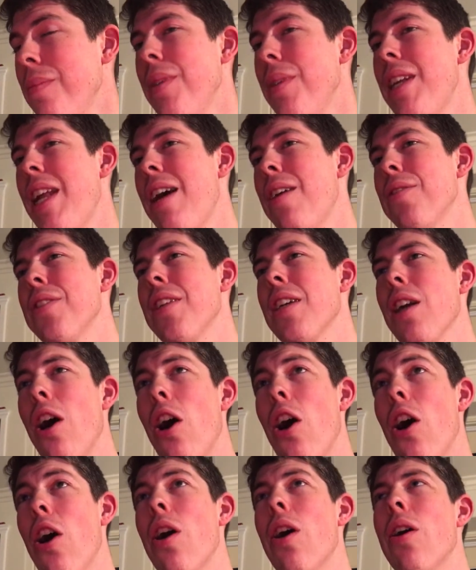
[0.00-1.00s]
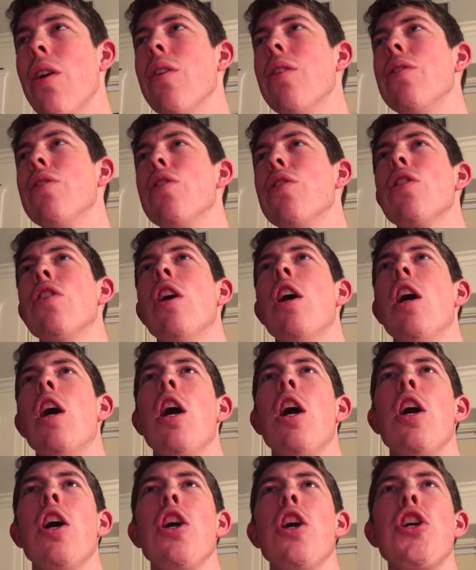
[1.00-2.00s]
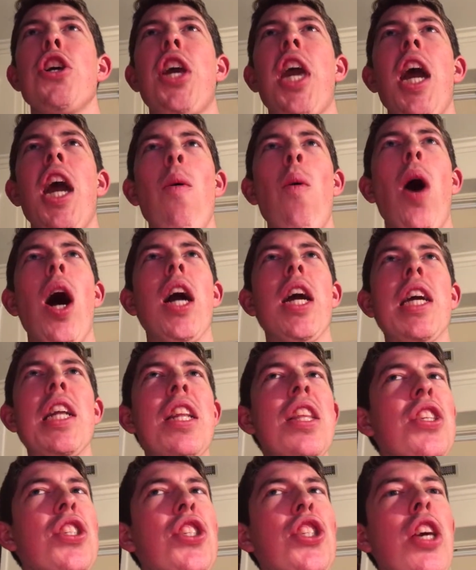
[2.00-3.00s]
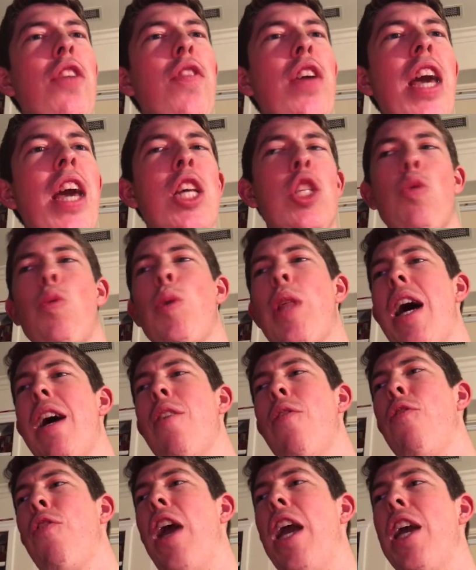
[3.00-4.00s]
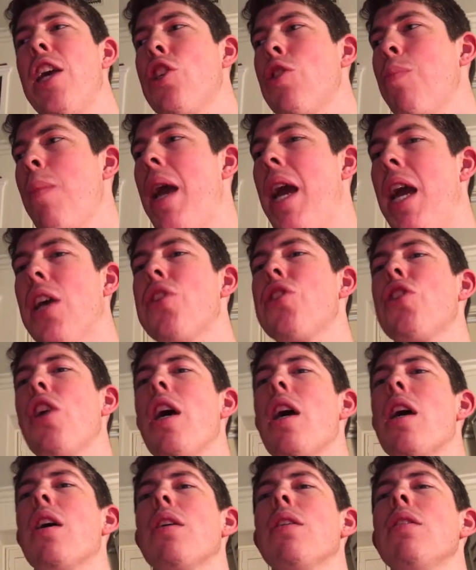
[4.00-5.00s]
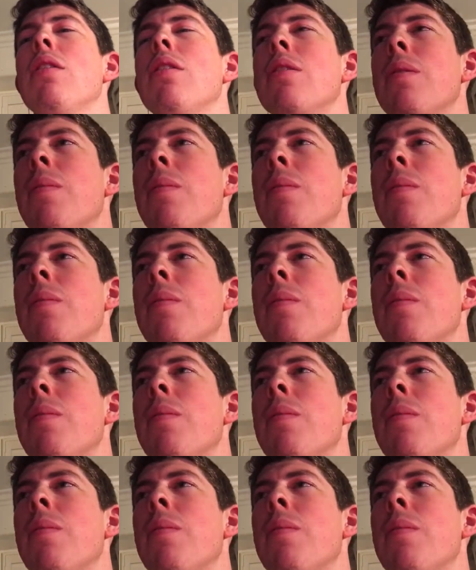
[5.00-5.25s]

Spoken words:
But now it's like, oh, you can't walk into the CVS without a face mask on.